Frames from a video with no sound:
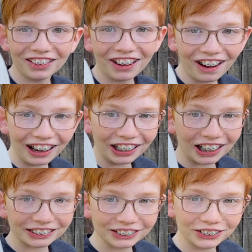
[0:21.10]
I
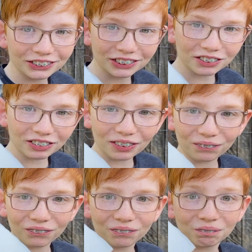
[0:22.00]
like to use
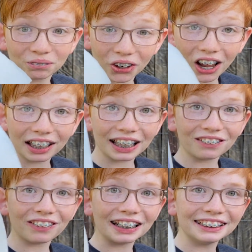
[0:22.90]
3-ply, that
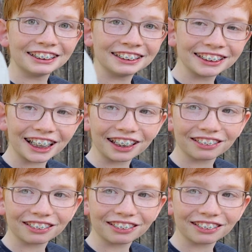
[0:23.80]
way you can get